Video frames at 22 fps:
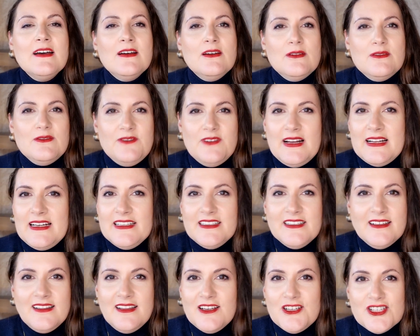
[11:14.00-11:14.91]
Very
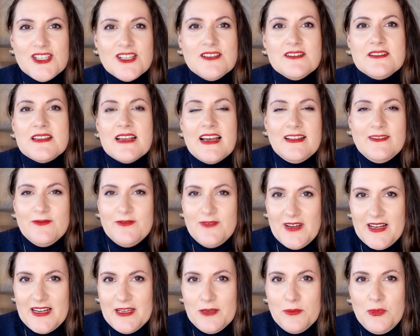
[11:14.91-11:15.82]
delicious and
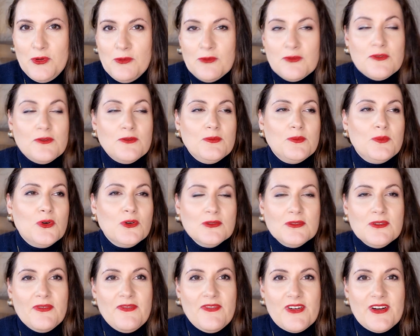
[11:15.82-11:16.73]
very beautiful.
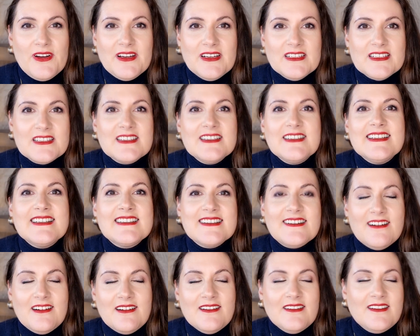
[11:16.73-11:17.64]
Both
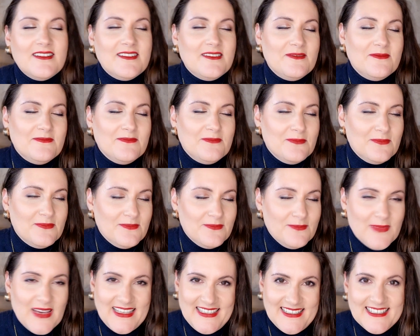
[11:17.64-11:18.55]
fragrances are
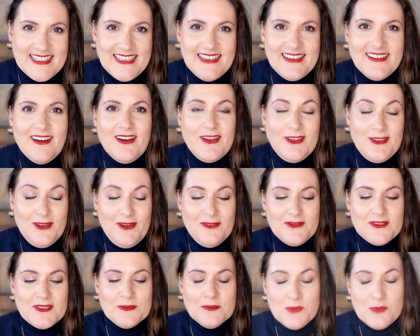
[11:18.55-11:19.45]
amazing. I love them